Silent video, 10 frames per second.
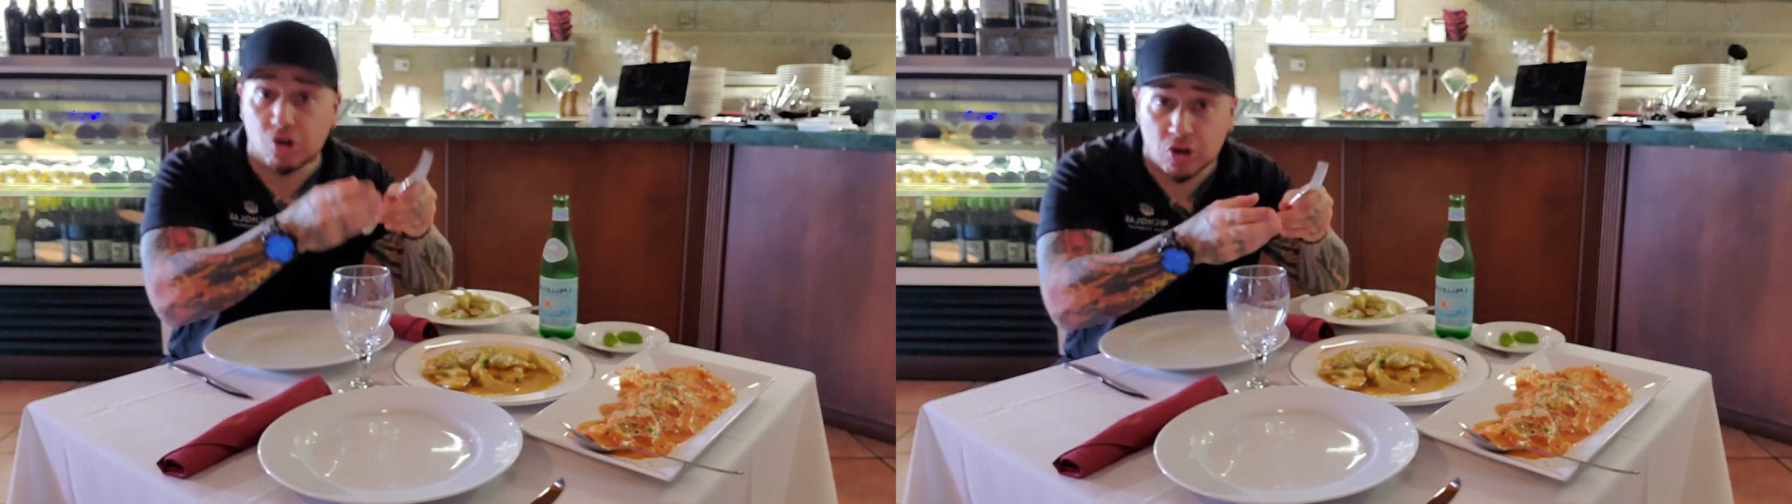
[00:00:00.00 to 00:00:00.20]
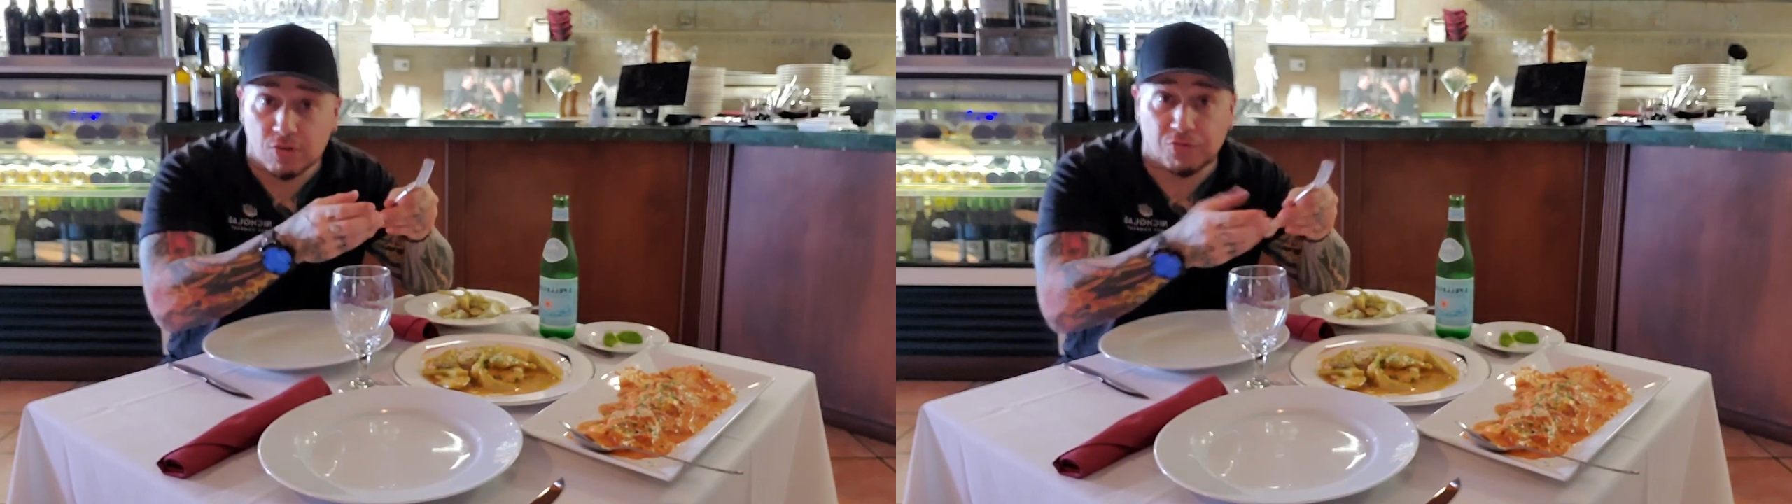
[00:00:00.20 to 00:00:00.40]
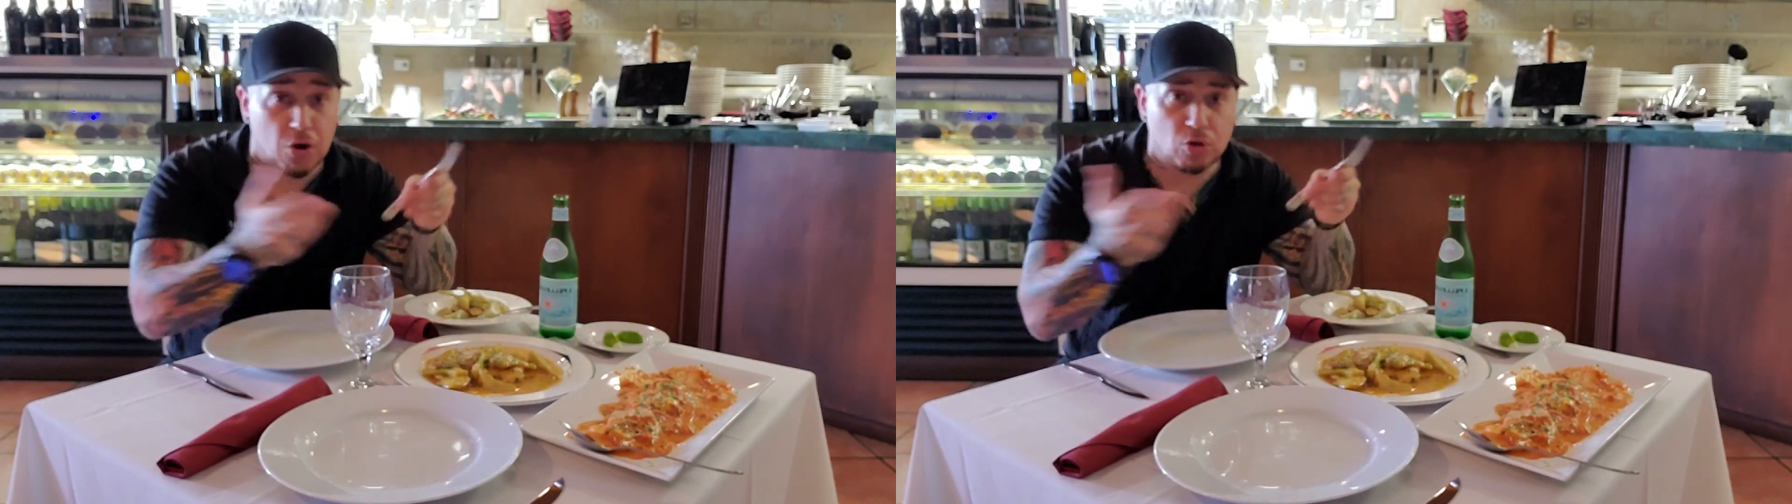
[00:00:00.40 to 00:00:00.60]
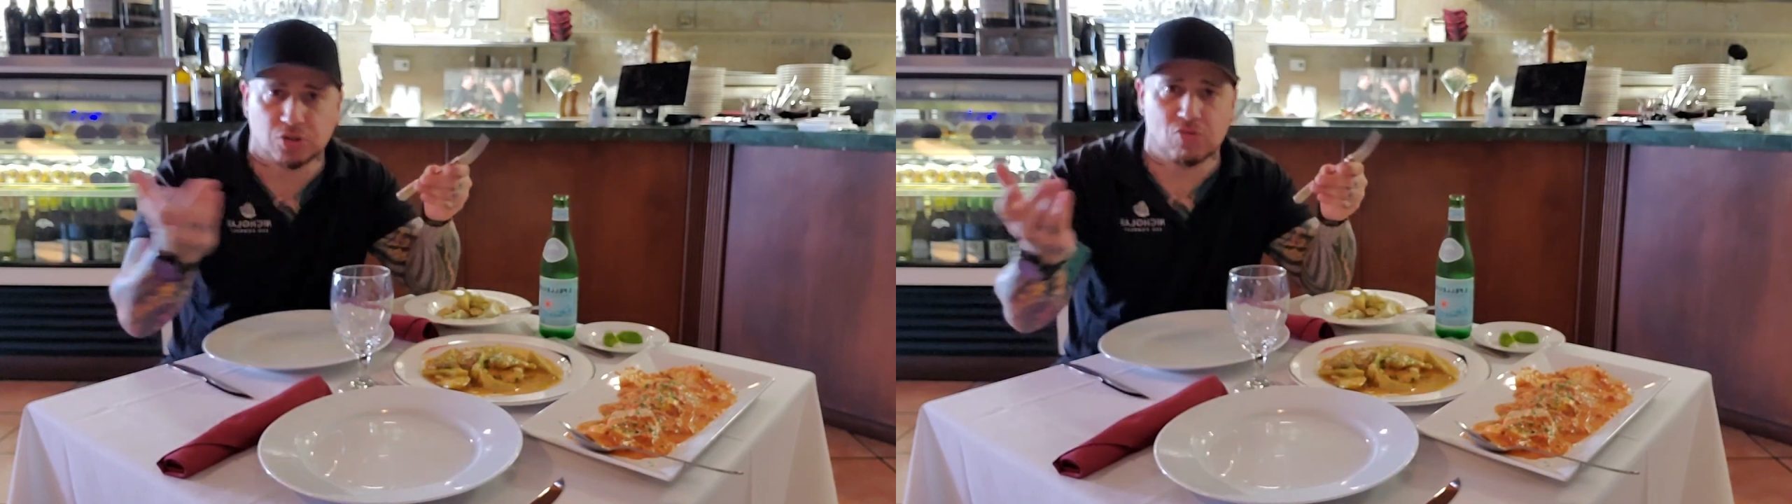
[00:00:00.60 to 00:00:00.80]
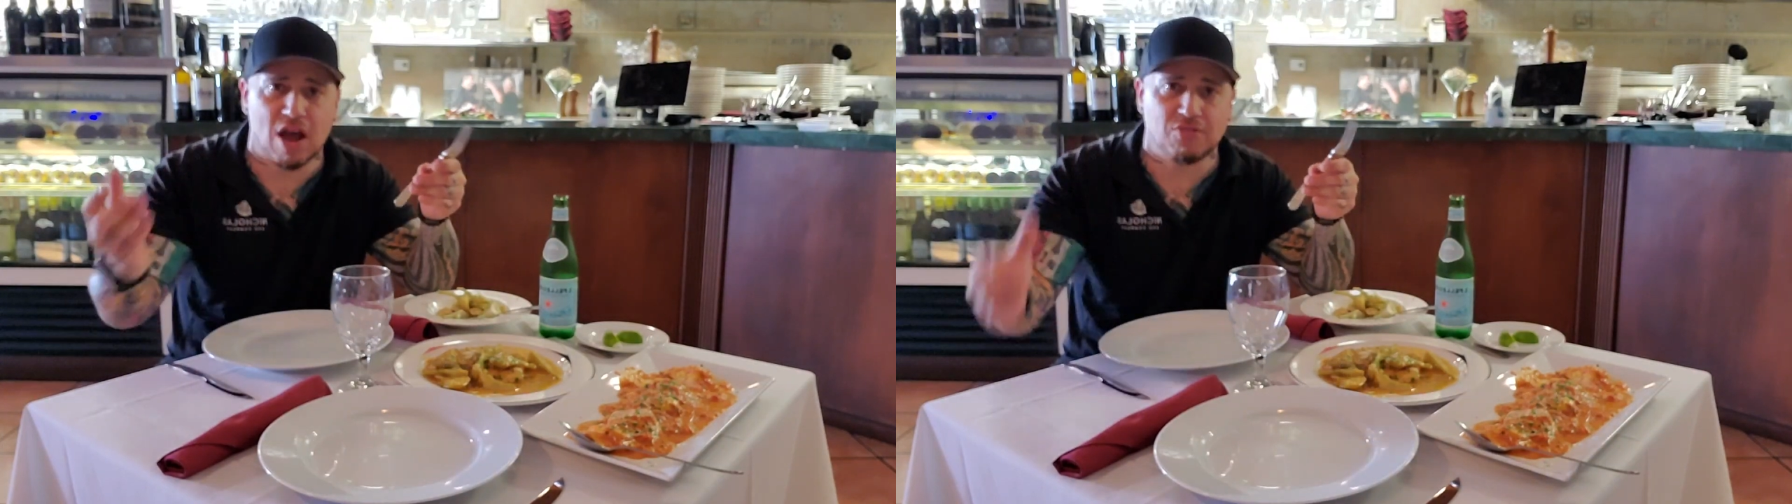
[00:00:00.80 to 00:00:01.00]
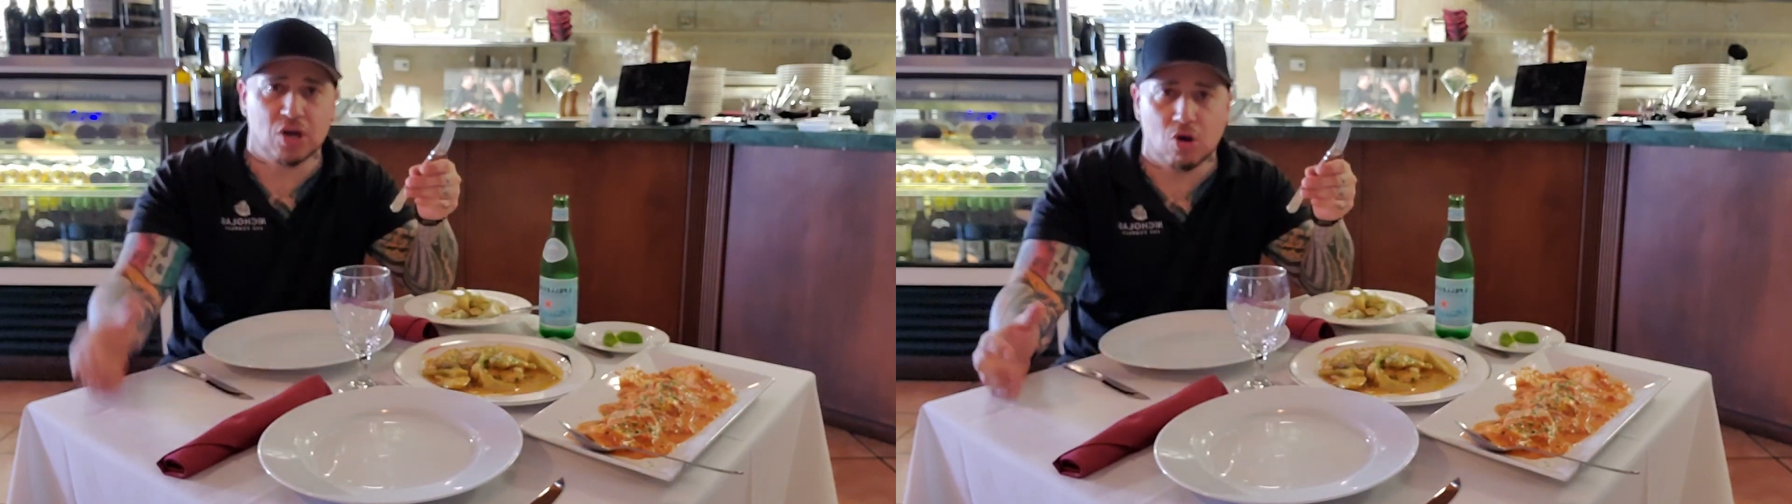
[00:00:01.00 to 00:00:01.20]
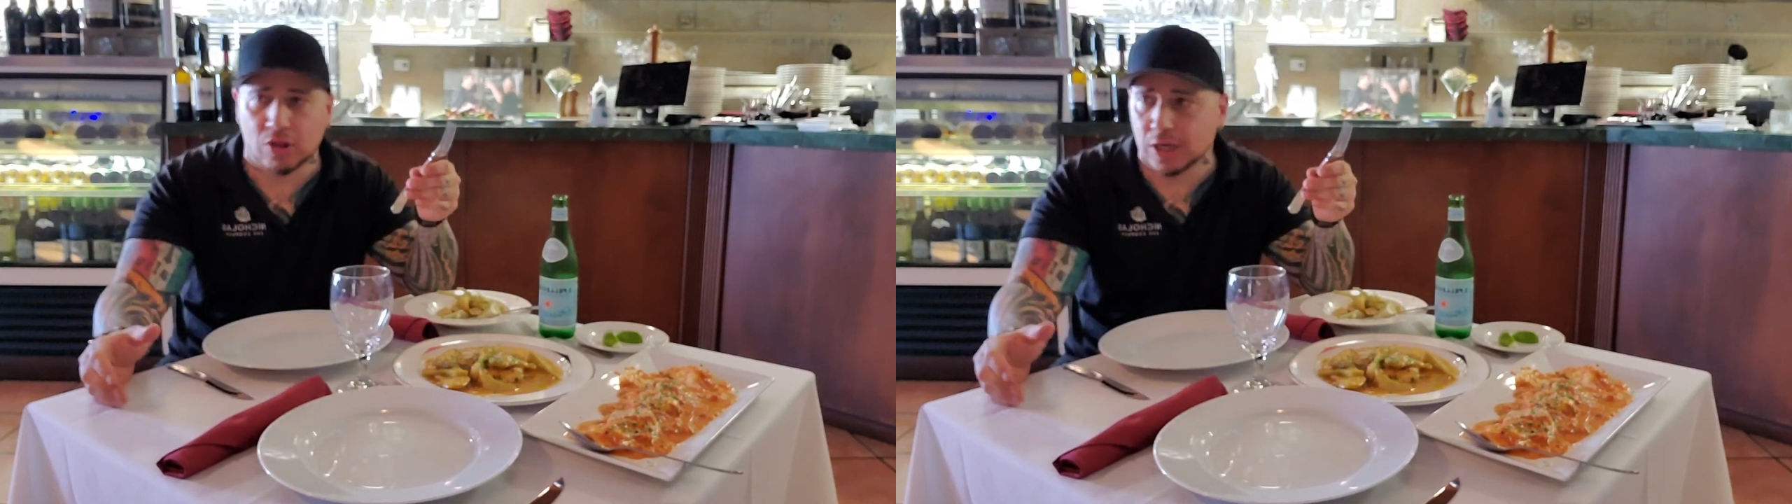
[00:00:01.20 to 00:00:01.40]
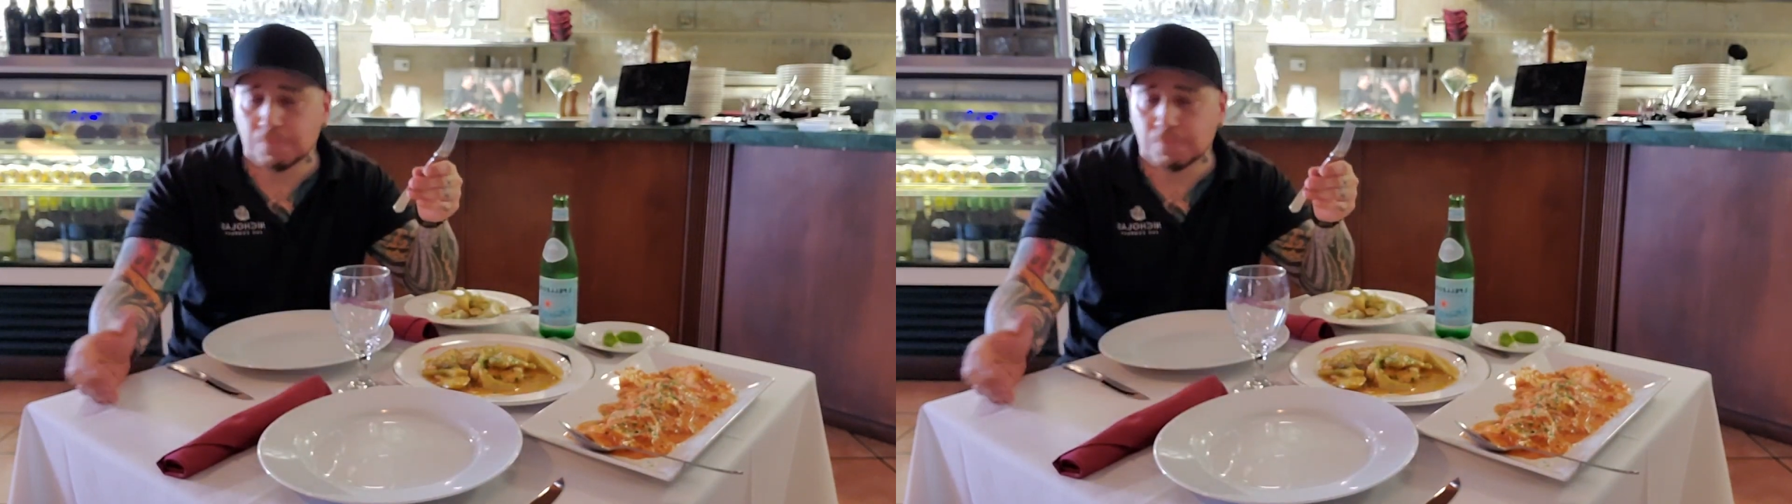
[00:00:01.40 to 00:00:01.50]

good frozen ravioli,